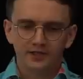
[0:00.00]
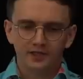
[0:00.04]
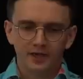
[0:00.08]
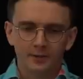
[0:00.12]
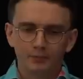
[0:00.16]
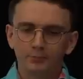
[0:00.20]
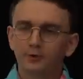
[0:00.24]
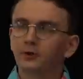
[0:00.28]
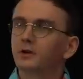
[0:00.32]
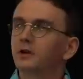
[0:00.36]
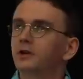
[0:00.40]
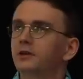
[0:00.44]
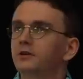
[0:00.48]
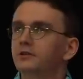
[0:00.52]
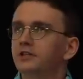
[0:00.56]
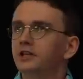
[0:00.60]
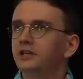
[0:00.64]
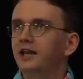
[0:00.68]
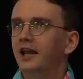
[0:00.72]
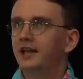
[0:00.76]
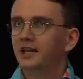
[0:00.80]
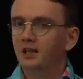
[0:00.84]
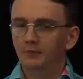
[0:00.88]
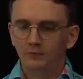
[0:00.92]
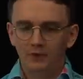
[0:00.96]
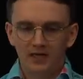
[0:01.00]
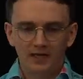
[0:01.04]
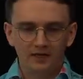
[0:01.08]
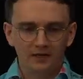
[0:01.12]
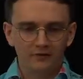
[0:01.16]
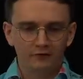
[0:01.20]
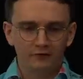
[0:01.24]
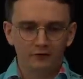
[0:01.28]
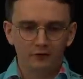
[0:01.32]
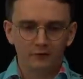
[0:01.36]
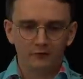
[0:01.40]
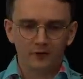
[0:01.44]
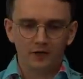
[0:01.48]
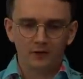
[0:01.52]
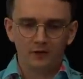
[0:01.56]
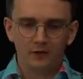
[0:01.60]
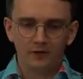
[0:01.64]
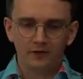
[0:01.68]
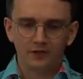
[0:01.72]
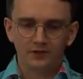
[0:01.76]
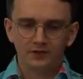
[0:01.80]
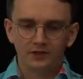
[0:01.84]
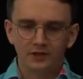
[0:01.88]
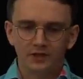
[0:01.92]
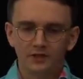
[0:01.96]
it precluded any meaningful
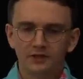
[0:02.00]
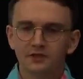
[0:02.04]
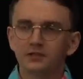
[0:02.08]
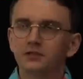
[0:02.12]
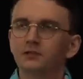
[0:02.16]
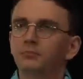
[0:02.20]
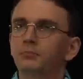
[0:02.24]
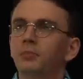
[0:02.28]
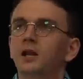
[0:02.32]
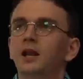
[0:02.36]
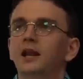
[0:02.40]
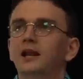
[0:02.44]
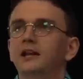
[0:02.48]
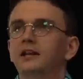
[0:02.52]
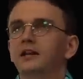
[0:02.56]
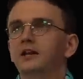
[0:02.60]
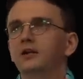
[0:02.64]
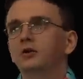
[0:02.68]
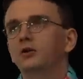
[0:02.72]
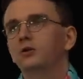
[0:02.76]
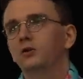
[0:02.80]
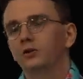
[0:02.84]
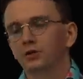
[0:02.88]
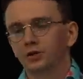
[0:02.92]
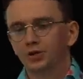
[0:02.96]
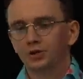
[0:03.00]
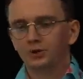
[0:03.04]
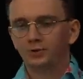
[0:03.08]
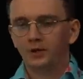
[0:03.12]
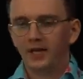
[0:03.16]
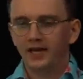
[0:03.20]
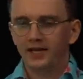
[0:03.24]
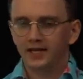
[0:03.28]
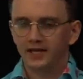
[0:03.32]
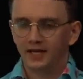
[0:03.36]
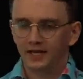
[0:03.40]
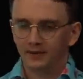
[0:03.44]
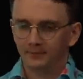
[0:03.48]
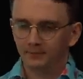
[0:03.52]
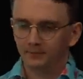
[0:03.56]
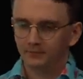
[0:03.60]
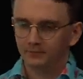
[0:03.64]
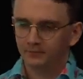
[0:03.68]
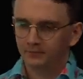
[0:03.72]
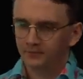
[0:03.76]
reconnaissance, planning or training.